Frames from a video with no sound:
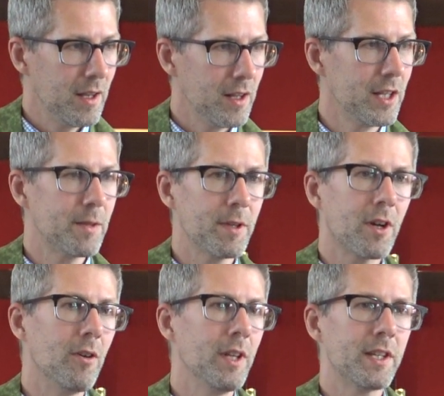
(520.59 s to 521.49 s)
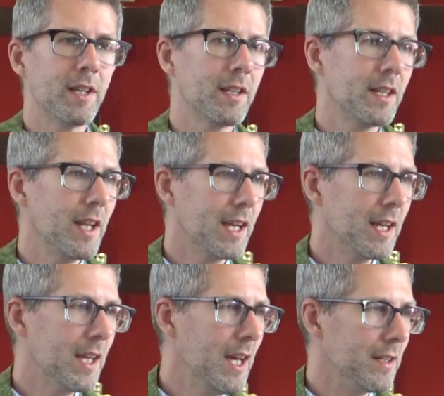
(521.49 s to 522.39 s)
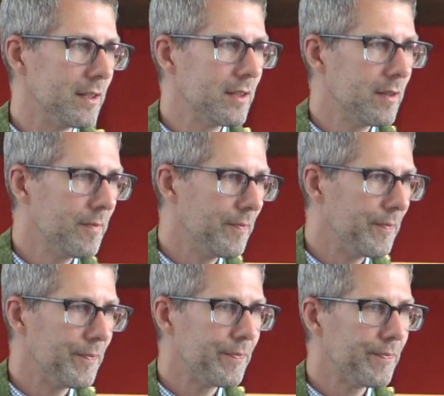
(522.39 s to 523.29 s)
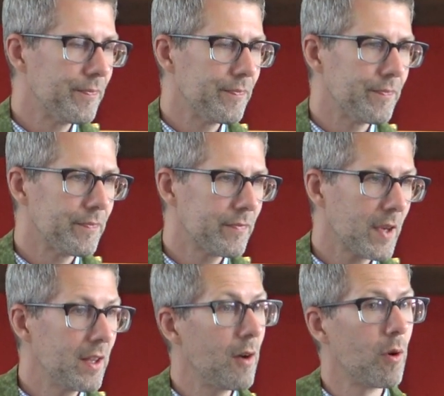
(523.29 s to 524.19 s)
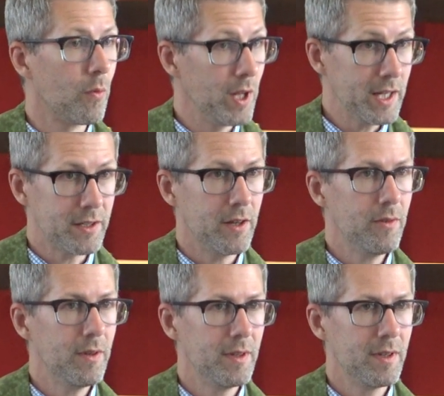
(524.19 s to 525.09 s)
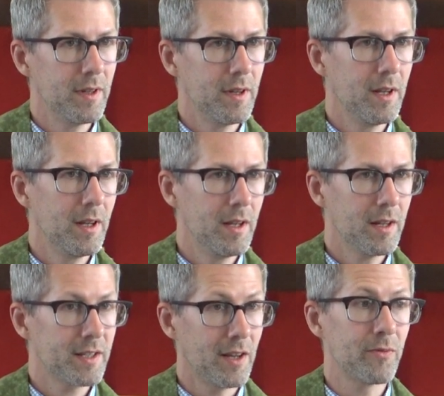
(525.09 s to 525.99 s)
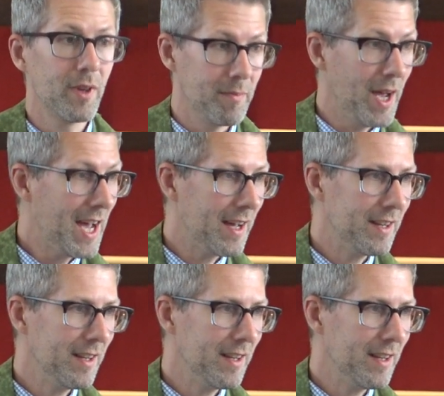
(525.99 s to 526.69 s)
Elizabeth Coalition doesn't take in kids. They were willing to. That's really bad.